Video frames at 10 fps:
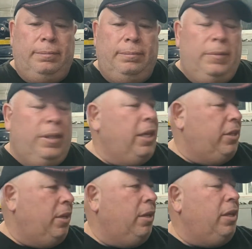
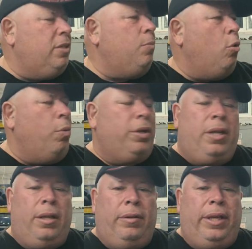get some more work done
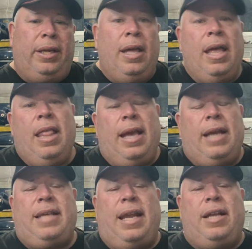on the Lincoln. Like I
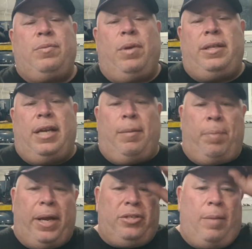said, I just wanted to take a
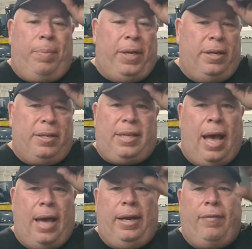break, jump in here, and say
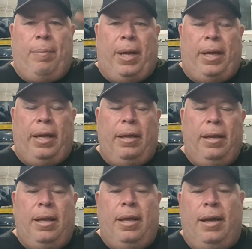hi to everybody.
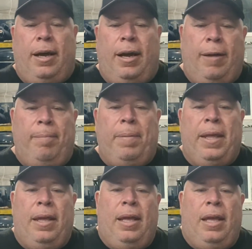
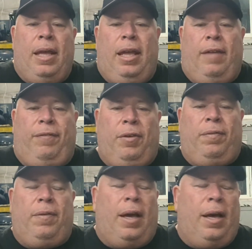If you
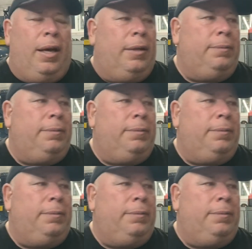got